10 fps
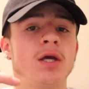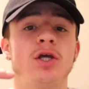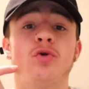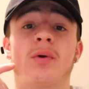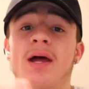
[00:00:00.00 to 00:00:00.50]

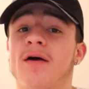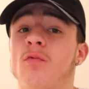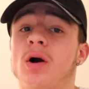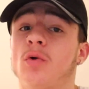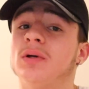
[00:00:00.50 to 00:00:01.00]
You want to have
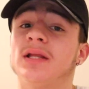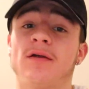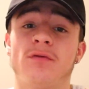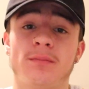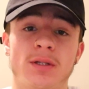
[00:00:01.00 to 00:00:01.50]
water with
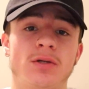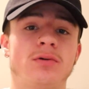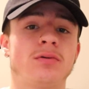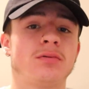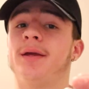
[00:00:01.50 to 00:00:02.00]
every
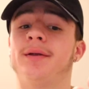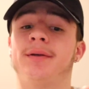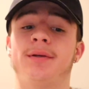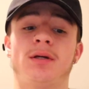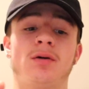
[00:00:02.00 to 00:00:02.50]
meal.
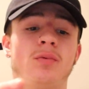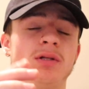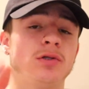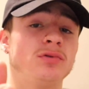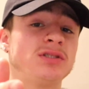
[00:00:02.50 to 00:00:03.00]
And with
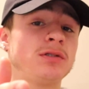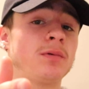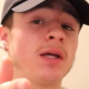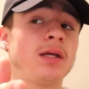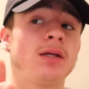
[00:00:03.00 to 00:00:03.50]
losing
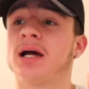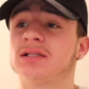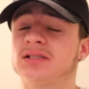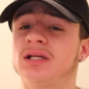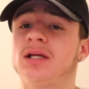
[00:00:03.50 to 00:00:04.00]
weight, I
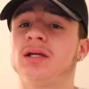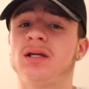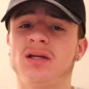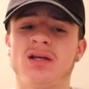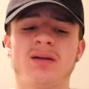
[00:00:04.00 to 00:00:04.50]

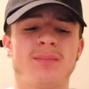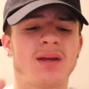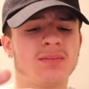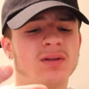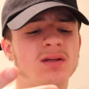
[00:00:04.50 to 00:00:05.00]
say
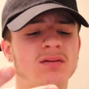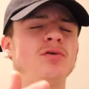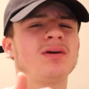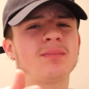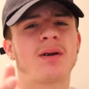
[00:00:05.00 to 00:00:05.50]
maybe you
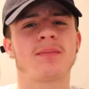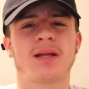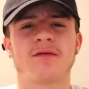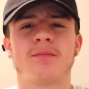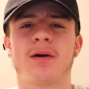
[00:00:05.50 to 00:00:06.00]
can probably
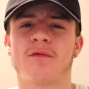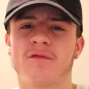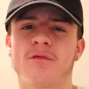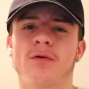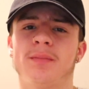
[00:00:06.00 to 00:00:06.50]
have about
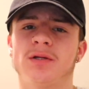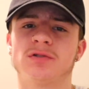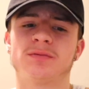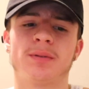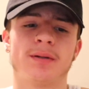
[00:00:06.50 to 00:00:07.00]
4
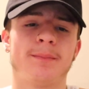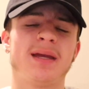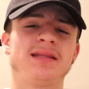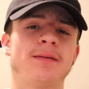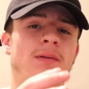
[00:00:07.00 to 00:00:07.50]
meals. But
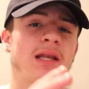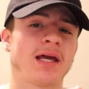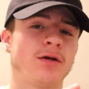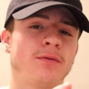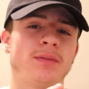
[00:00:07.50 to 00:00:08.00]
make them
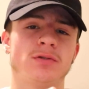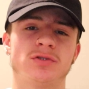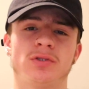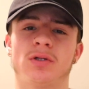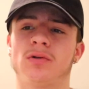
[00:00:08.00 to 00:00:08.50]
lighter meals,
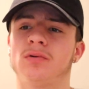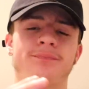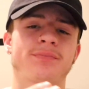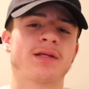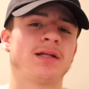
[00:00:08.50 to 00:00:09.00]
you know.
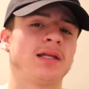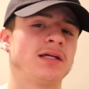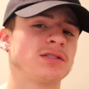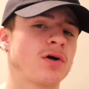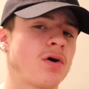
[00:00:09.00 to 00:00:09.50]

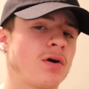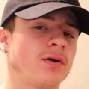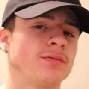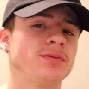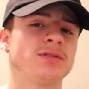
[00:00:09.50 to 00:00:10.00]
Less
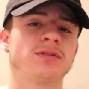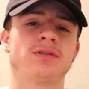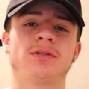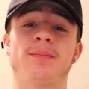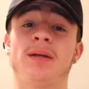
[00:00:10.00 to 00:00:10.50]
carbs.
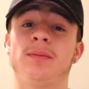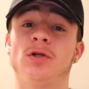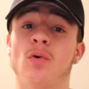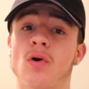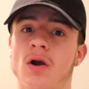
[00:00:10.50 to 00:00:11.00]
Maybe
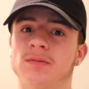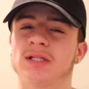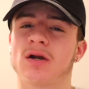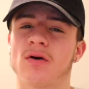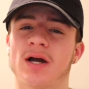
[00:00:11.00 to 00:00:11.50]
no carbs
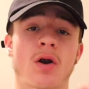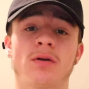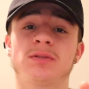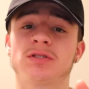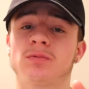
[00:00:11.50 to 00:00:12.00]
at all.
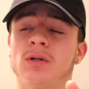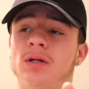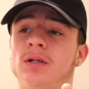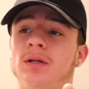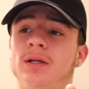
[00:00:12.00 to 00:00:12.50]
Carbs is
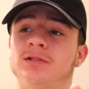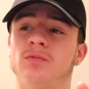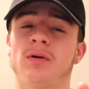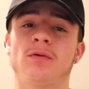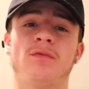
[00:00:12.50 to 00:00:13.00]

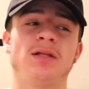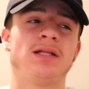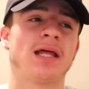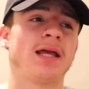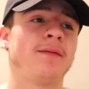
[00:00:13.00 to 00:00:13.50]
what really
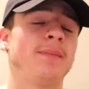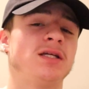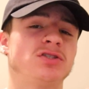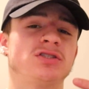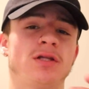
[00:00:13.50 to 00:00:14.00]
like
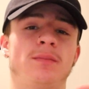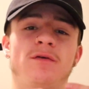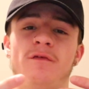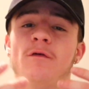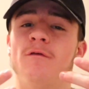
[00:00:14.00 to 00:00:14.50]
makes your stomach
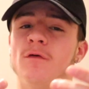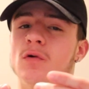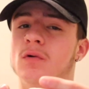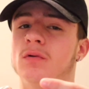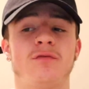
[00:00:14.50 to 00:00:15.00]
feel
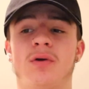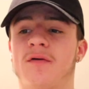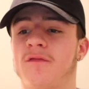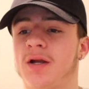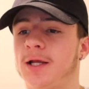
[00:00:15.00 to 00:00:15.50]
full. If you
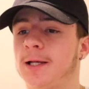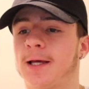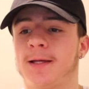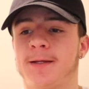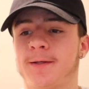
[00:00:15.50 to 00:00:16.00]
ever ate
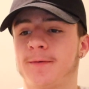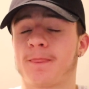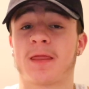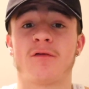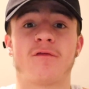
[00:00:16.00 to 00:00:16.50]
like
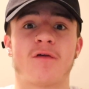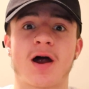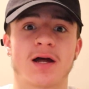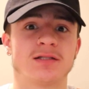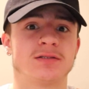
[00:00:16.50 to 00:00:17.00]

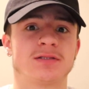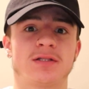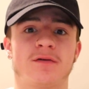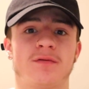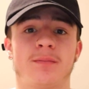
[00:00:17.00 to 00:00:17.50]
fries and
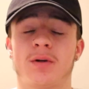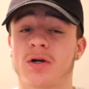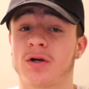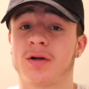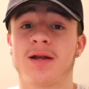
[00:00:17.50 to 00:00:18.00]
stuff and
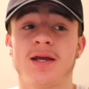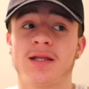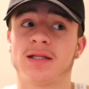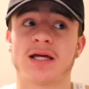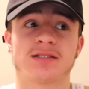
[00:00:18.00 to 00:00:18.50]
burger,
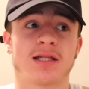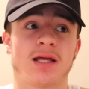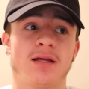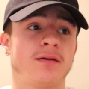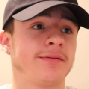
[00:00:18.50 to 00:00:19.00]
that's
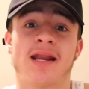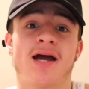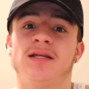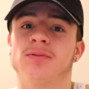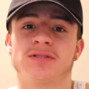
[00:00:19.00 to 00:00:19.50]
like
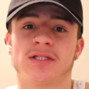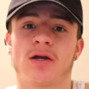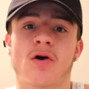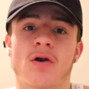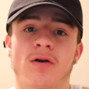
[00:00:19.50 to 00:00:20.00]
90%
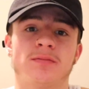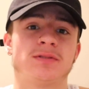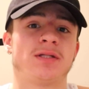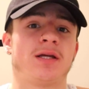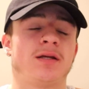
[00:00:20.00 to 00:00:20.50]

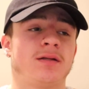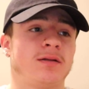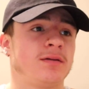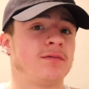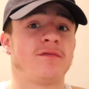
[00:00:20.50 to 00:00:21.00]
carbs
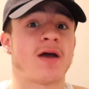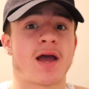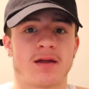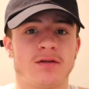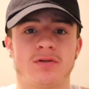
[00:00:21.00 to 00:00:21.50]
and
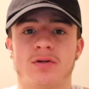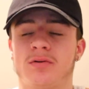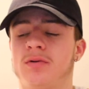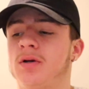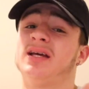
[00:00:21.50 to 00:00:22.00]
fat, you
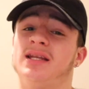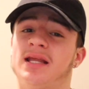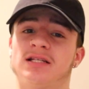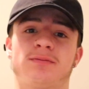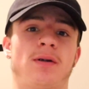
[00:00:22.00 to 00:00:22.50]
know. And
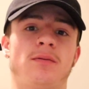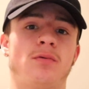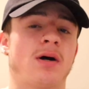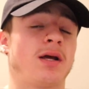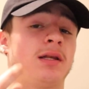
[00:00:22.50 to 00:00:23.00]
that's probably
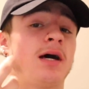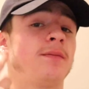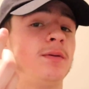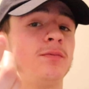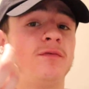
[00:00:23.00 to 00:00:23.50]
why a lot
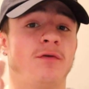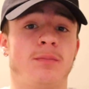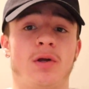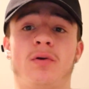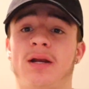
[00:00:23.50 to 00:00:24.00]
of people feel
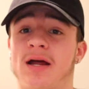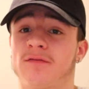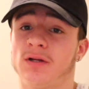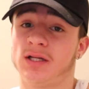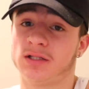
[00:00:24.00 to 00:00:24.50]
bloated
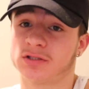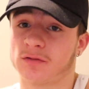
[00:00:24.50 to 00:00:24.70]
after eating junk